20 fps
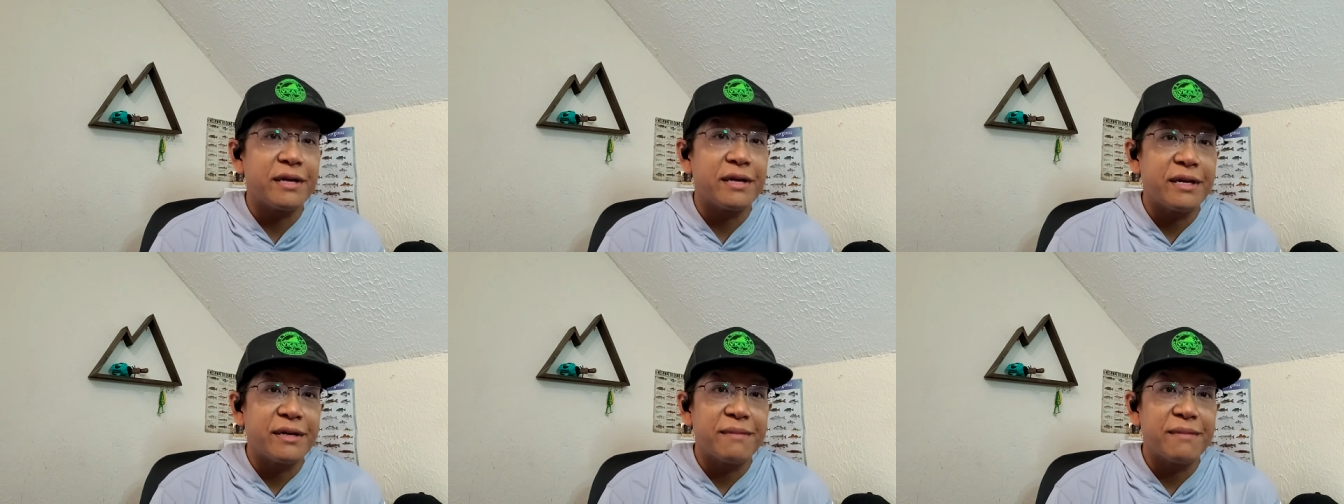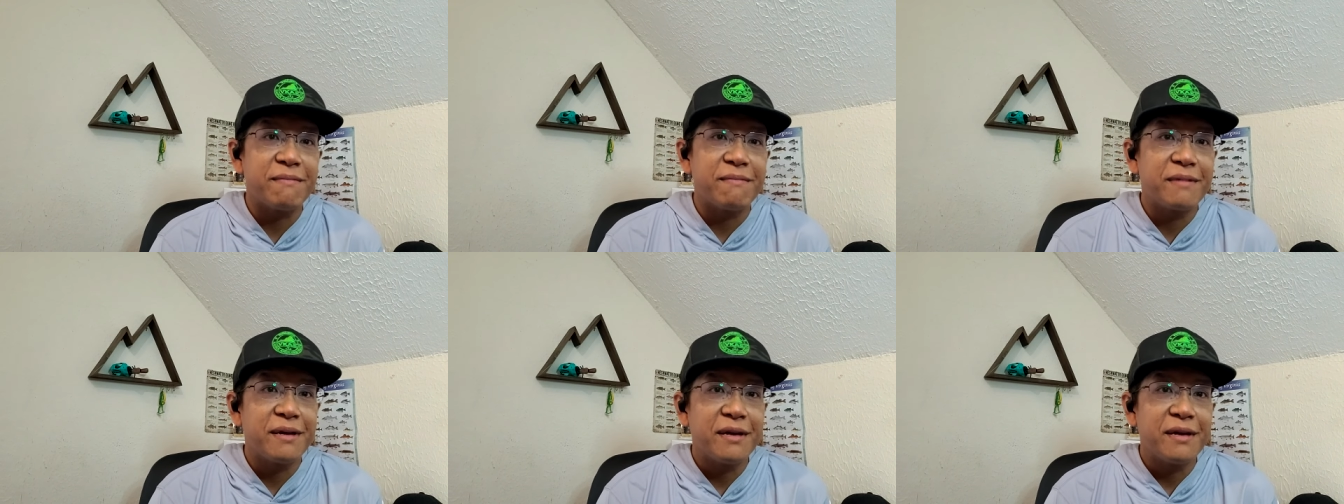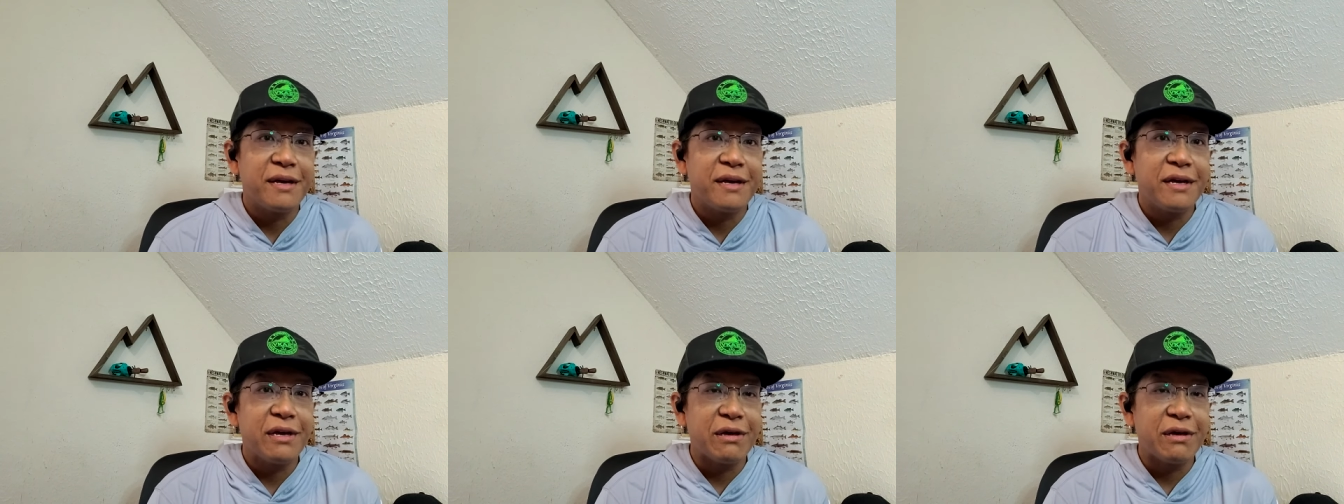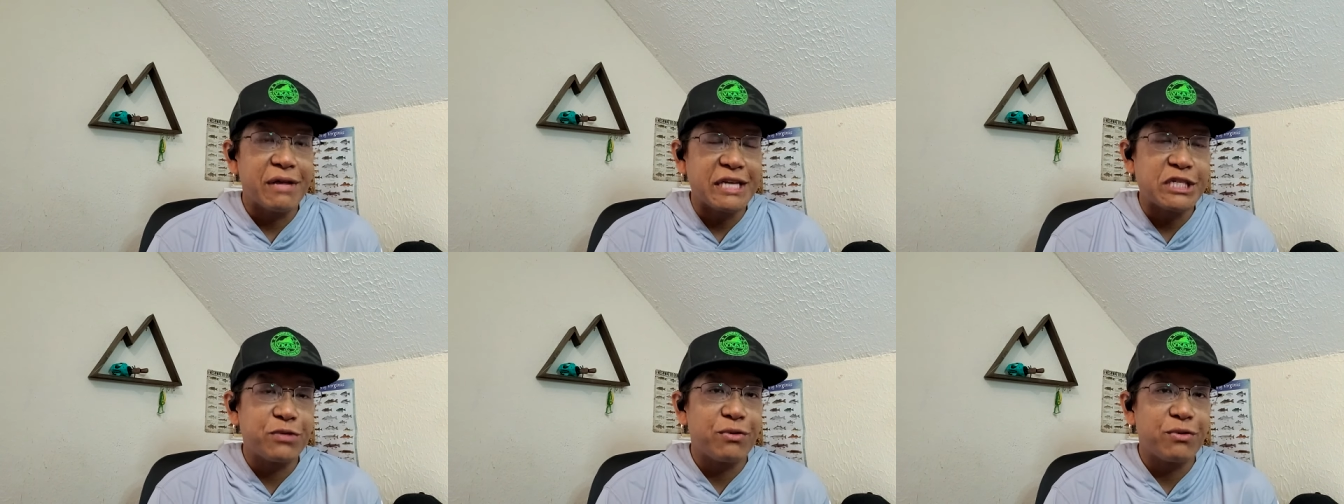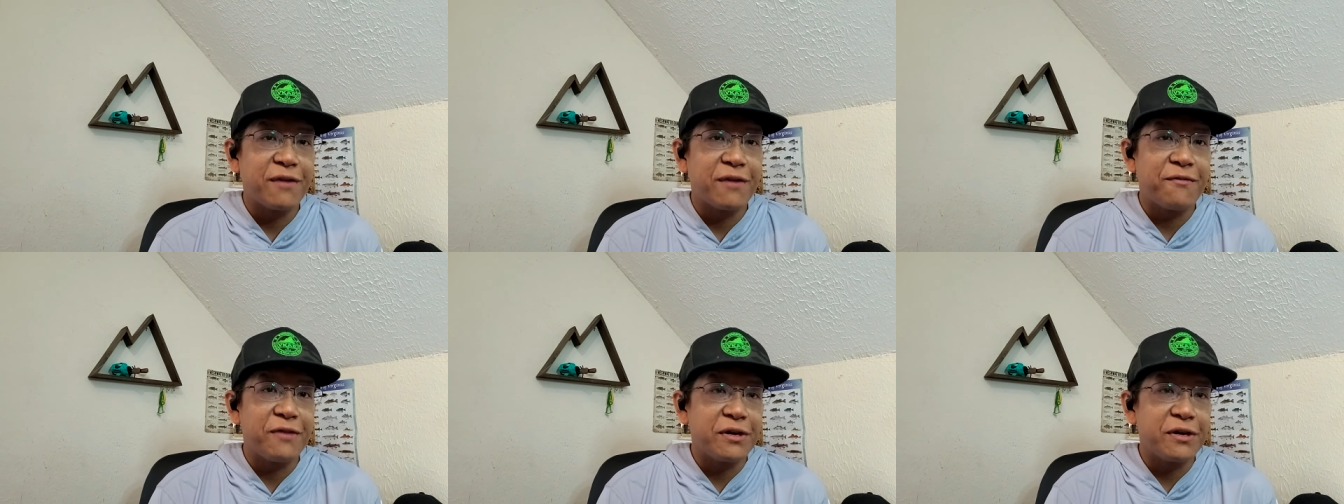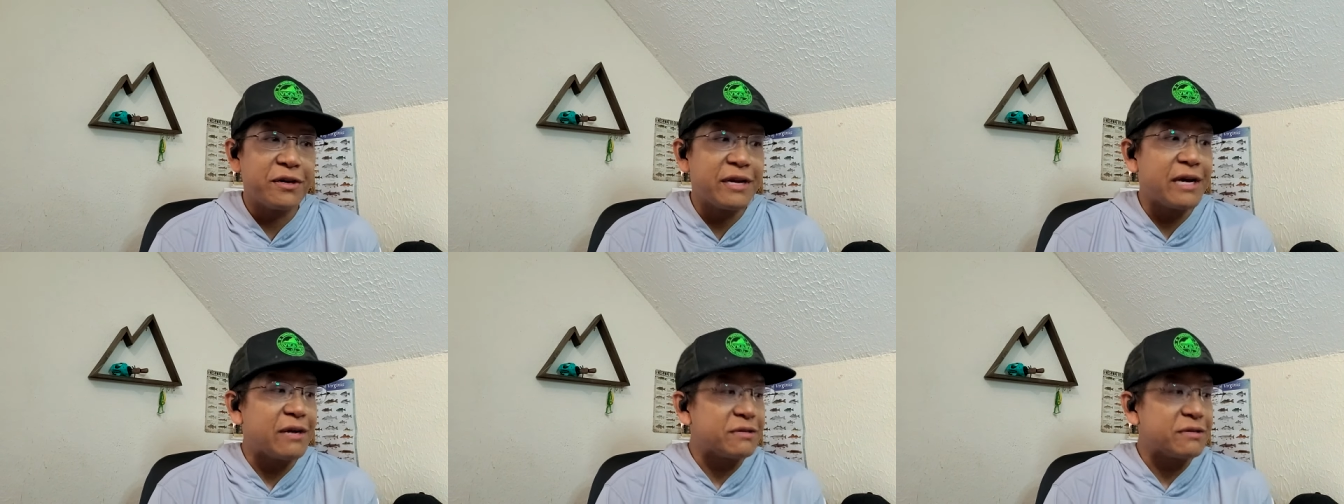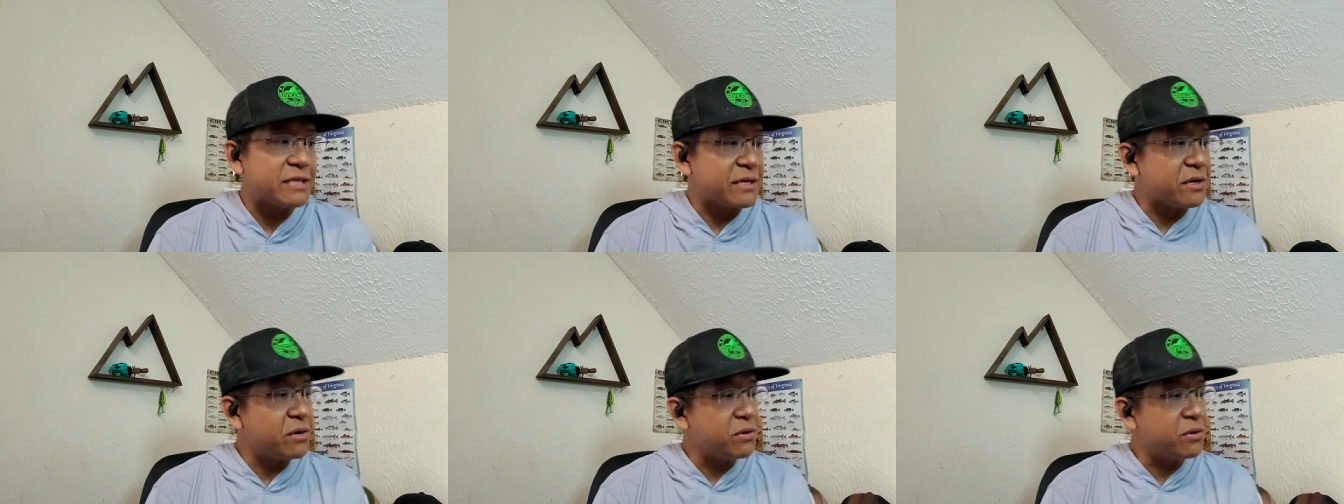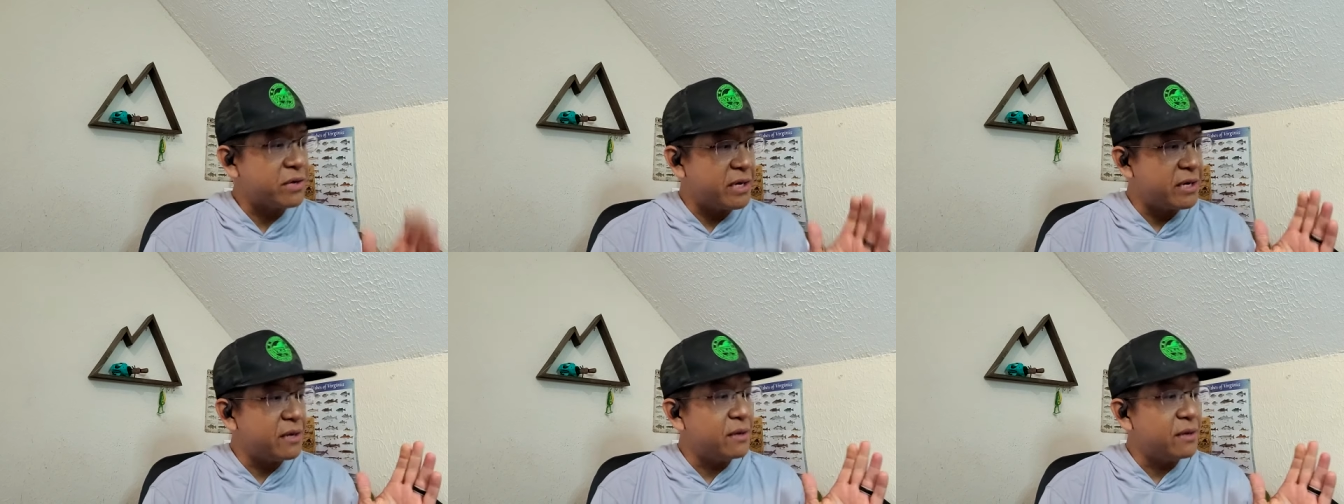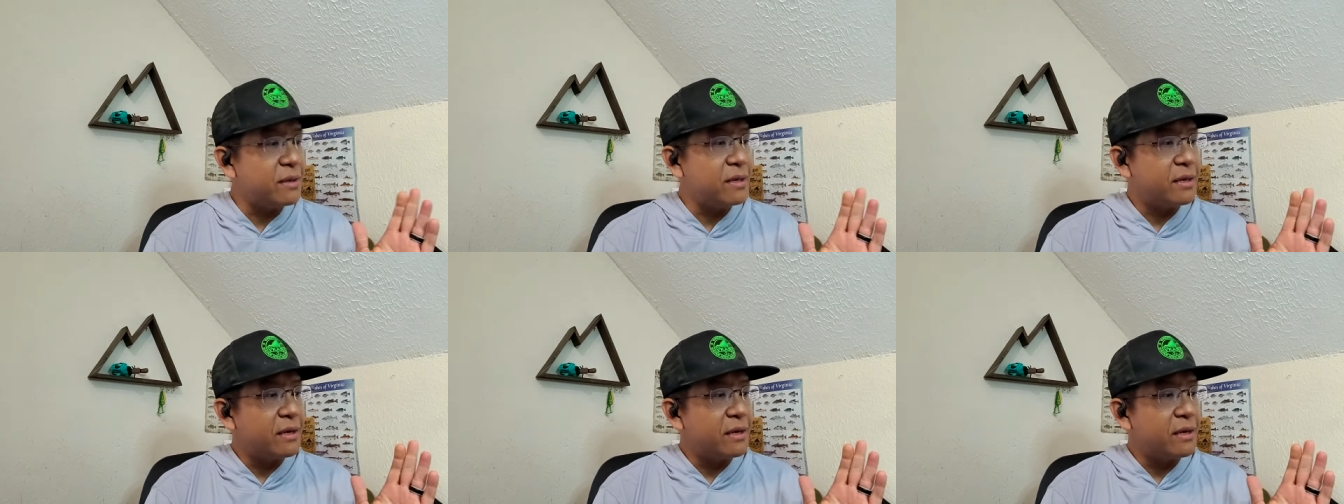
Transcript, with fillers: And you know, that's when I figured out, I was like, okay,